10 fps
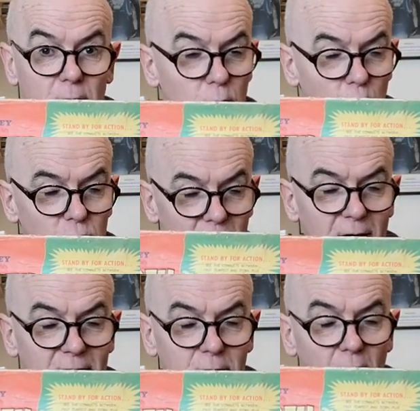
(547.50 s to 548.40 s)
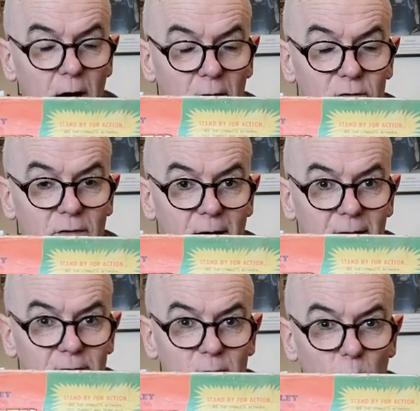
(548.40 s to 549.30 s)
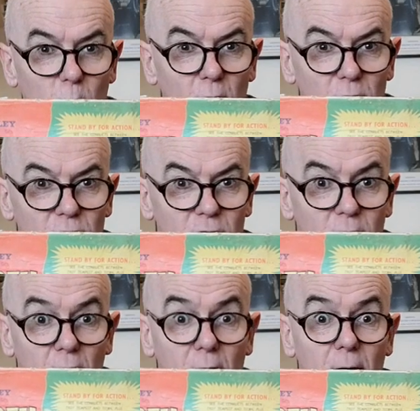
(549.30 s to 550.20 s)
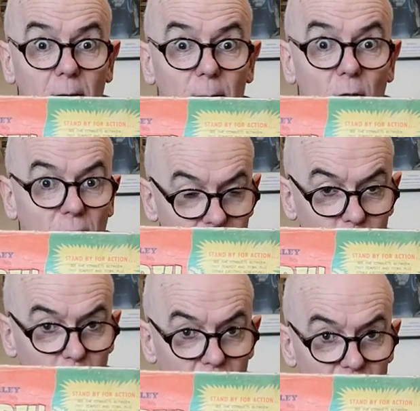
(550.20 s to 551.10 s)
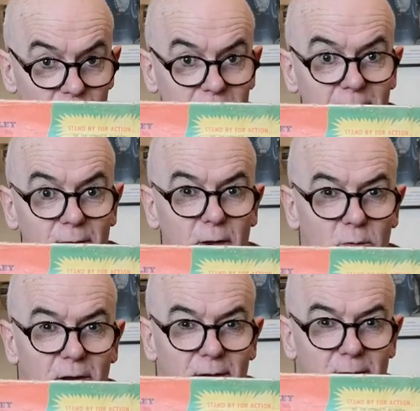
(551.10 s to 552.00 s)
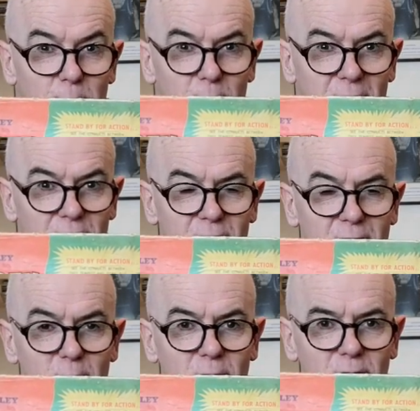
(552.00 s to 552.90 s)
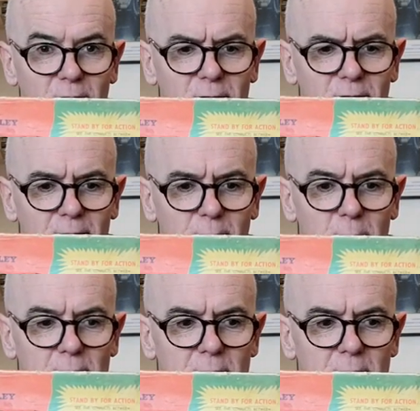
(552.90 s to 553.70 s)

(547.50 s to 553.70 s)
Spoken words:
And of course, after that was Thunderbirds and those other big series at the time.